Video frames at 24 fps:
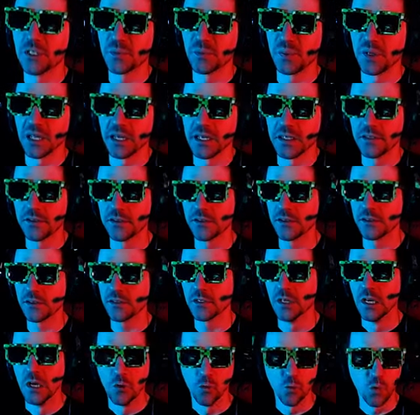place.
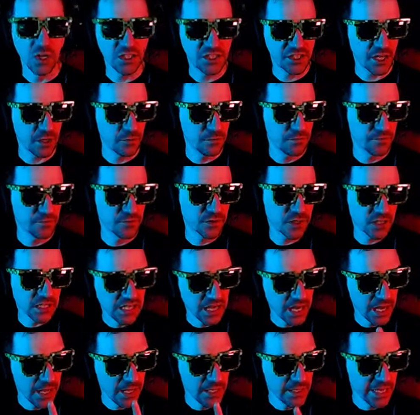Watch out for a
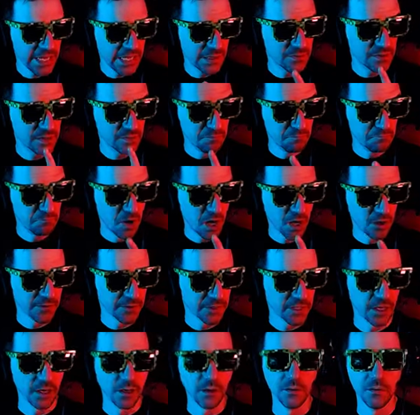guy named
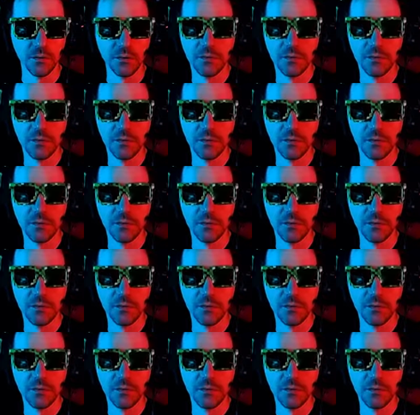Mario.